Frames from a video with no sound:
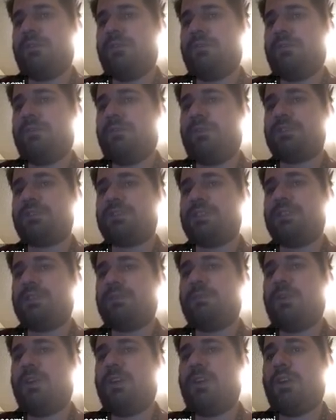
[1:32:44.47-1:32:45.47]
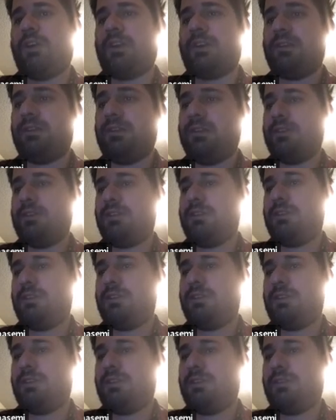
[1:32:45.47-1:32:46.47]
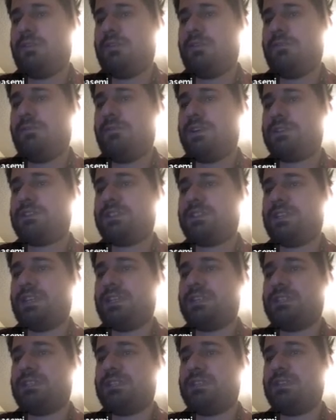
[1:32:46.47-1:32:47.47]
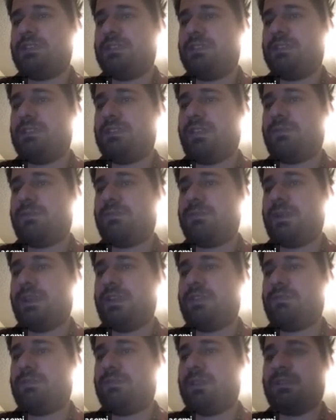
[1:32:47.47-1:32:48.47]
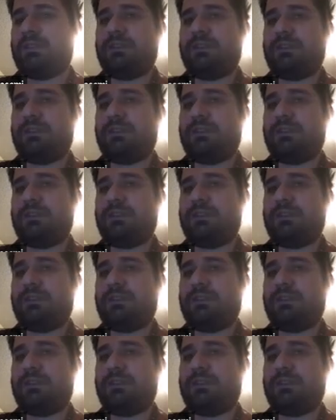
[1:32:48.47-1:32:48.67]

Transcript: Force in the bar versus displacement.